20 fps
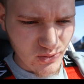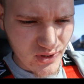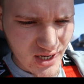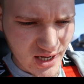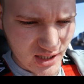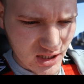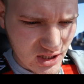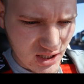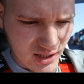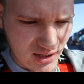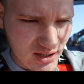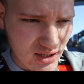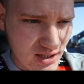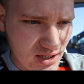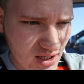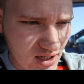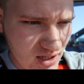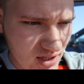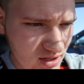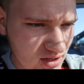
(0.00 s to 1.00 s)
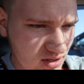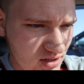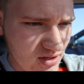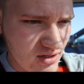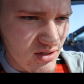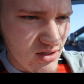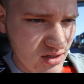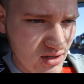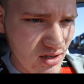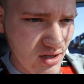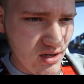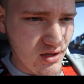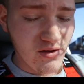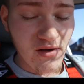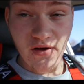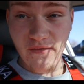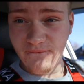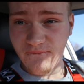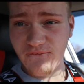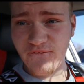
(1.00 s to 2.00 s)
We gotta check this.
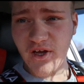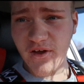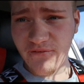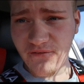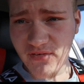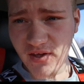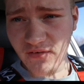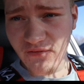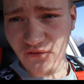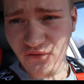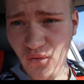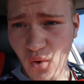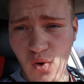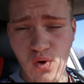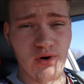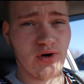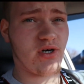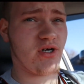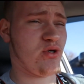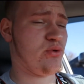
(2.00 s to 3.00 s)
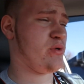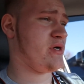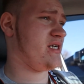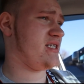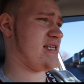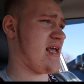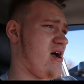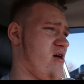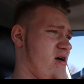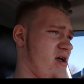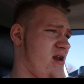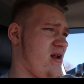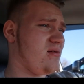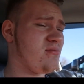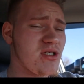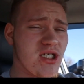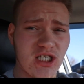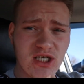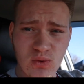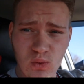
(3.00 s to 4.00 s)
54 degrees out, and
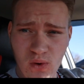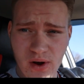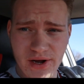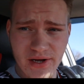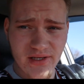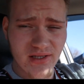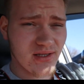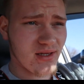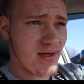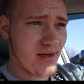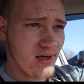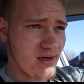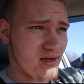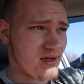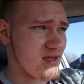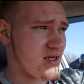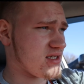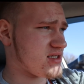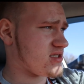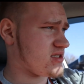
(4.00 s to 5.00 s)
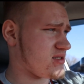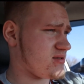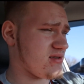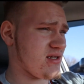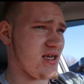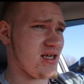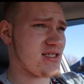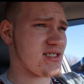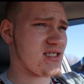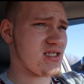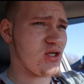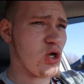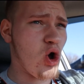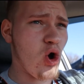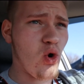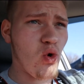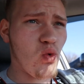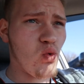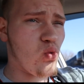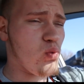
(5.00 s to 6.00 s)
I'm sweating. Like, it's
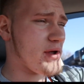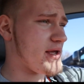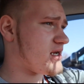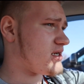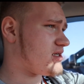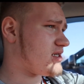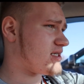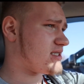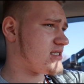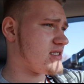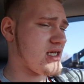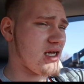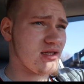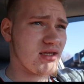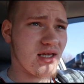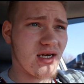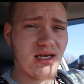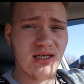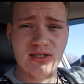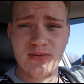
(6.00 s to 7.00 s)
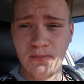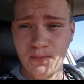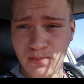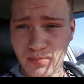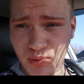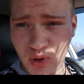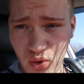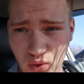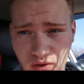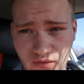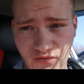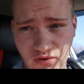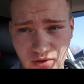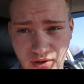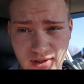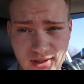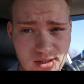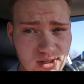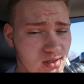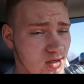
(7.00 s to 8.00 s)
no wind, it's nothing. It's
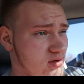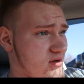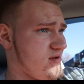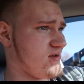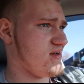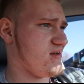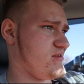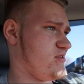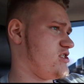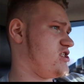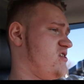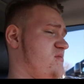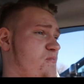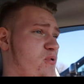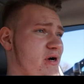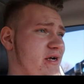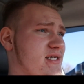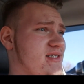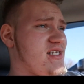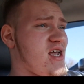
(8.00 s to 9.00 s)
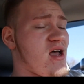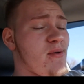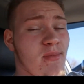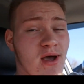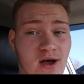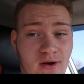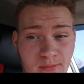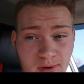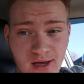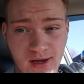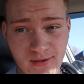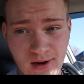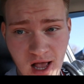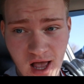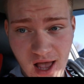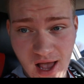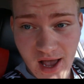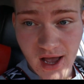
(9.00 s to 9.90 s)
beautiful. It's springtime out, man.